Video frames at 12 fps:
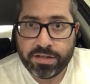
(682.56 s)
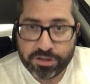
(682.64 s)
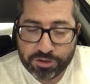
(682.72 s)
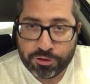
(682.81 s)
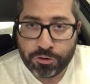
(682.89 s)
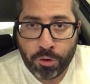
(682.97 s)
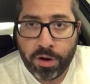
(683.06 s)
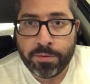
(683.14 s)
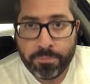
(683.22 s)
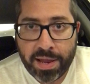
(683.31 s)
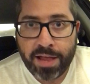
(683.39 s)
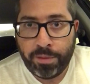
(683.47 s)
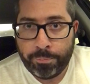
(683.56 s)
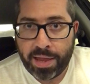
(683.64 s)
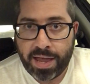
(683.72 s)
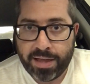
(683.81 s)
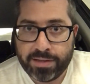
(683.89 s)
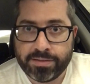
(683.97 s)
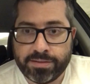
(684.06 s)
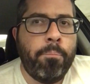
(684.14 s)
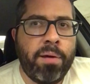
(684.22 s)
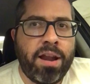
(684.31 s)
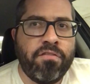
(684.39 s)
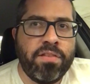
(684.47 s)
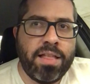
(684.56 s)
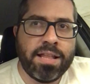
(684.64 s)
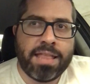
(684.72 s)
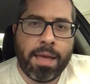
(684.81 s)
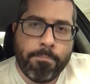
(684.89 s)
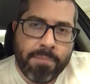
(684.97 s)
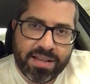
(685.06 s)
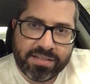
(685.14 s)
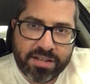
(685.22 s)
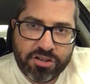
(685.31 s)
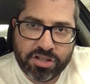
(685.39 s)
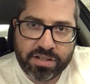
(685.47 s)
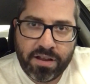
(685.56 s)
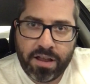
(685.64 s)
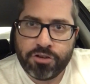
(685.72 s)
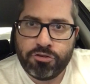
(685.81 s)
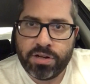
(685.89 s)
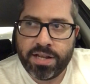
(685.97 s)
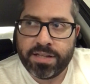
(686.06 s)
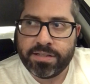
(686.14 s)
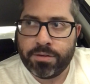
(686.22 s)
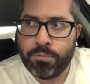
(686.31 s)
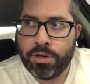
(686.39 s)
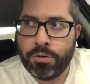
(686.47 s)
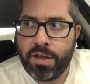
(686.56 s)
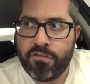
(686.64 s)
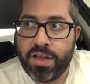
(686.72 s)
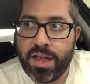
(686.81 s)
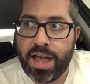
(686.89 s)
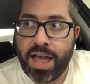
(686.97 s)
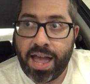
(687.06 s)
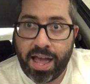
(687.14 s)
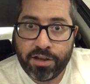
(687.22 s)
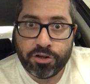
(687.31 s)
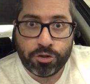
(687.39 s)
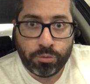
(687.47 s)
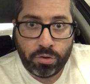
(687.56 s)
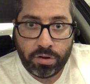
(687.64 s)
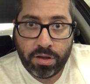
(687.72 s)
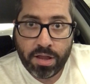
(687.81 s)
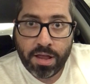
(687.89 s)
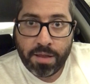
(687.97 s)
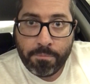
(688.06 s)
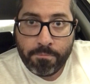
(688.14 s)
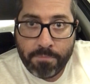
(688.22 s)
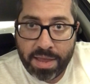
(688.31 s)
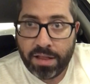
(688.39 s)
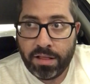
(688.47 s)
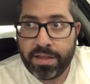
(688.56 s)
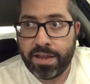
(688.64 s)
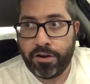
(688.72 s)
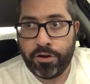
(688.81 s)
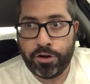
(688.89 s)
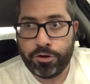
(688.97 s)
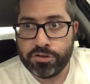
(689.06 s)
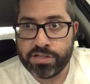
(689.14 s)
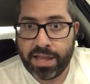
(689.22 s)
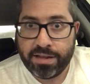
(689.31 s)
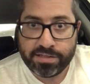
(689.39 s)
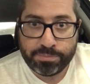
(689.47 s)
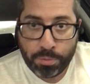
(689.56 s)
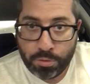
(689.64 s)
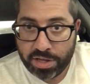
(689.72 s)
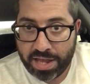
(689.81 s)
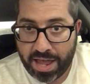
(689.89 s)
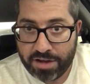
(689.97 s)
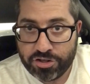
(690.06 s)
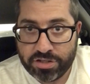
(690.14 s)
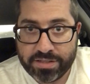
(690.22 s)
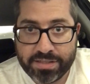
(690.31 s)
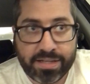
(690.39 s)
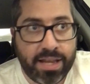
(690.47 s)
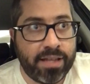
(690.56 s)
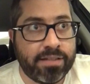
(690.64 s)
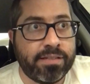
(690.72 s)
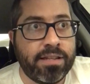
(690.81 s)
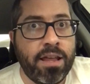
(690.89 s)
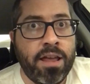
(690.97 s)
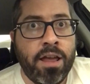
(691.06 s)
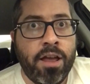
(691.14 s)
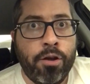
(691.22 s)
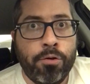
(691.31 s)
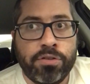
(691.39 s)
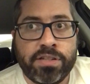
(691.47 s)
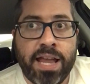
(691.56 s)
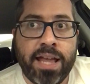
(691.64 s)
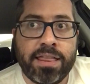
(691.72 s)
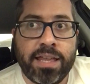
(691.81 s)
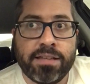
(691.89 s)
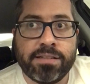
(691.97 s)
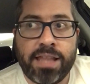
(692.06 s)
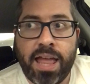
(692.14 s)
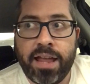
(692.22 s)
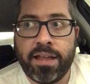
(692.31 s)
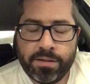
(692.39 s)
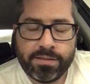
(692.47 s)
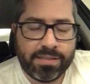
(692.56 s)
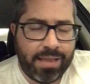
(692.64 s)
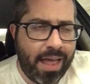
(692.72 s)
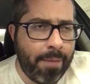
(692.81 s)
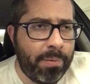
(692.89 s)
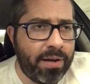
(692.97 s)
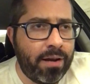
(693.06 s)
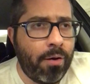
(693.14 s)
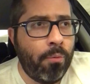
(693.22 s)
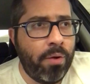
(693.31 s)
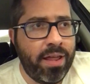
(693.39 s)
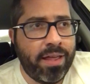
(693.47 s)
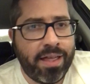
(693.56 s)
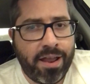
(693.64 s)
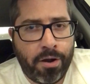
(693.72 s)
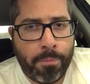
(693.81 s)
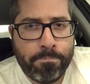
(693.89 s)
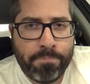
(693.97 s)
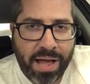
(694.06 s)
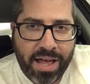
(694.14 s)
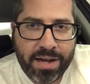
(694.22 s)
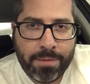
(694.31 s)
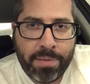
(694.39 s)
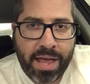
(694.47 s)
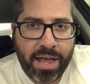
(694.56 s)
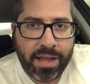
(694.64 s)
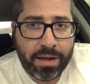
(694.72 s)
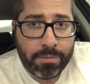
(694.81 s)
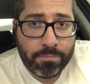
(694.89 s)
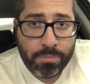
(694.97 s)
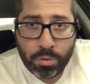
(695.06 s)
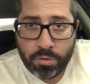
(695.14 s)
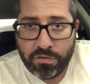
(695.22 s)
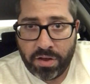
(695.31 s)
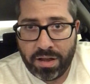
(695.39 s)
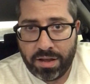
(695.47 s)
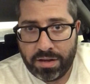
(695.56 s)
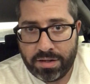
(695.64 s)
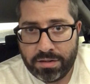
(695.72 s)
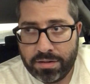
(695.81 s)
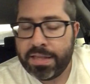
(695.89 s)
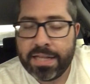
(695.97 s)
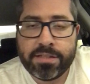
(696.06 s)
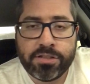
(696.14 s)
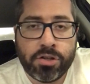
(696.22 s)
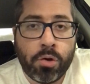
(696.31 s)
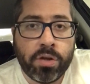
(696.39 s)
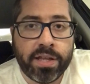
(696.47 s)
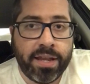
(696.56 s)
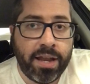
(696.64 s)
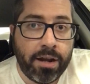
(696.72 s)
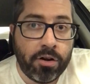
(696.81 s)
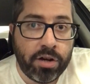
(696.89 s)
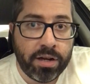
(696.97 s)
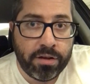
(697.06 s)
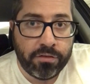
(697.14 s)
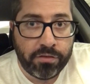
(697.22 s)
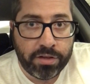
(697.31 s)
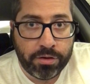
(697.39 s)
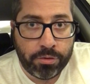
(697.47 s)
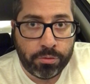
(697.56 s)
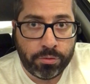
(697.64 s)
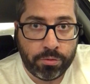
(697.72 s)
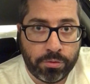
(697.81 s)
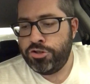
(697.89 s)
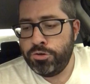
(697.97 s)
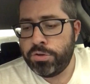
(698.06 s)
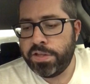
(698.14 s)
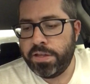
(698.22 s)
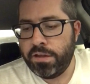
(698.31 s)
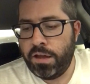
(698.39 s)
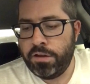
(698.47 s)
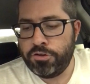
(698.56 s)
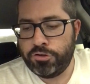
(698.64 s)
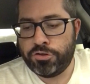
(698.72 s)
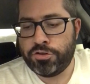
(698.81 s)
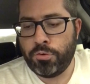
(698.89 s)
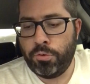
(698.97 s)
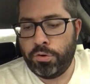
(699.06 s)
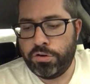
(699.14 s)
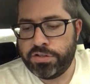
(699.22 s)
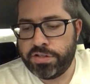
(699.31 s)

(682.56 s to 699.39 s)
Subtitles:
destroyed mail bags. But I feel like that message is contradicted when you have actual mail carriers like Spooky Action 6 who say things like, "Slap it in a "We care" body bag and move on." That's so caring of you. Dookie_